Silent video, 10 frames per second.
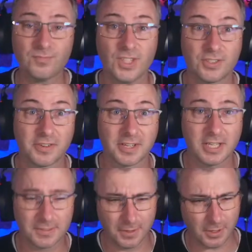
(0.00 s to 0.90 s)
Sorry guys,
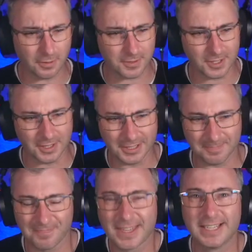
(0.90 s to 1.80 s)
a few coughs tonight.
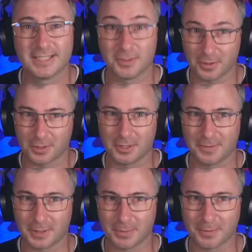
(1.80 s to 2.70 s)
Not COVID,
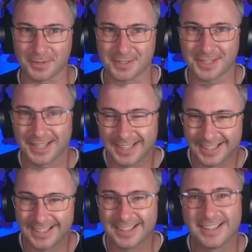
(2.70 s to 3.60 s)
I promise.
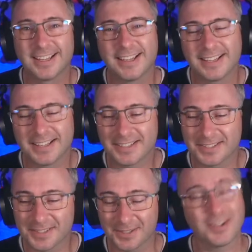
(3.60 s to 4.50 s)

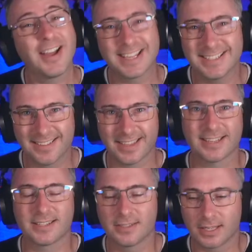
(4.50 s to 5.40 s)
So tying into
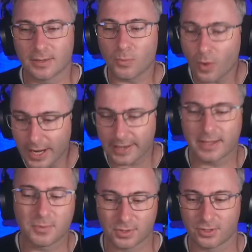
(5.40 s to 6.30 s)
that, why do they
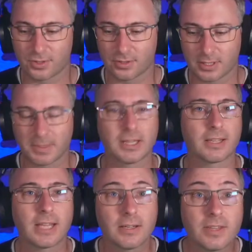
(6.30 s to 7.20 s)
want you to be like
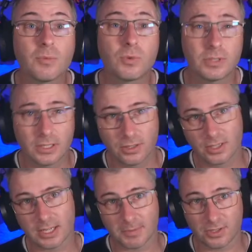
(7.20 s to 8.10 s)
that? They're wanting you to
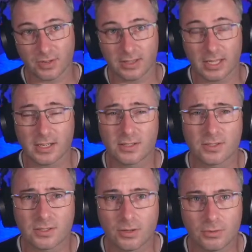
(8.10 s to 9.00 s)
demonstrate that
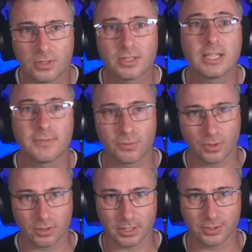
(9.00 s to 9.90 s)
consultant level
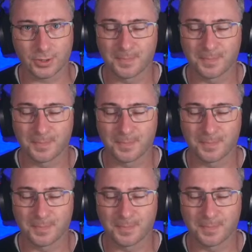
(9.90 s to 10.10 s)
knowledge.